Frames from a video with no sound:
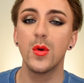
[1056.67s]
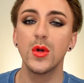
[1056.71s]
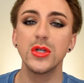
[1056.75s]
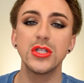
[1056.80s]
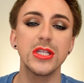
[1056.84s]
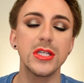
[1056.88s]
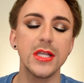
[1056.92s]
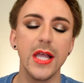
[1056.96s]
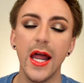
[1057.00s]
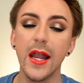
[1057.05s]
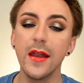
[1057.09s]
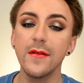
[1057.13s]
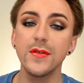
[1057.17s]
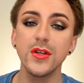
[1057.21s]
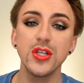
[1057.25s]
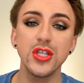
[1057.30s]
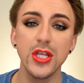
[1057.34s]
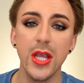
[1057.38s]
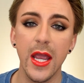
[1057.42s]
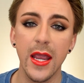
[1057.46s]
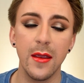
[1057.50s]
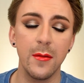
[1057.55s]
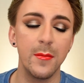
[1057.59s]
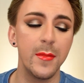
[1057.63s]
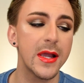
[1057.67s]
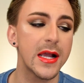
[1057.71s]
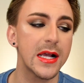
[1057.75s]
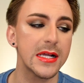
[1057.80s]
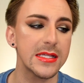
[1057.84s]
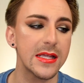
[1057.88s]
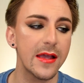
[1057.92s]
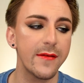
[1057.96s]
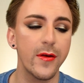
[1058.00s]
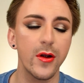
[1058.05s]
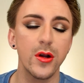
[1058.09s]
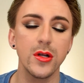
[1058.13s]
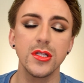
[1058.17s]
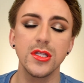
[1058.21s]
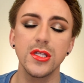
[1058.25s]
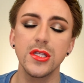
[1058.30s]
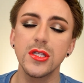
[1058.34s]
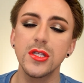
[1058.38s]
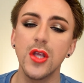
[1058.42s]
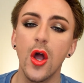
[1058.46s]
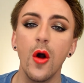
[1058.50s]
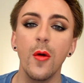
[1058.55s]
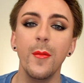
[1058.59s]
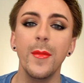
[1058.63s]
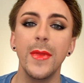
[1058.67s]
which is kind of a shame because I've heard so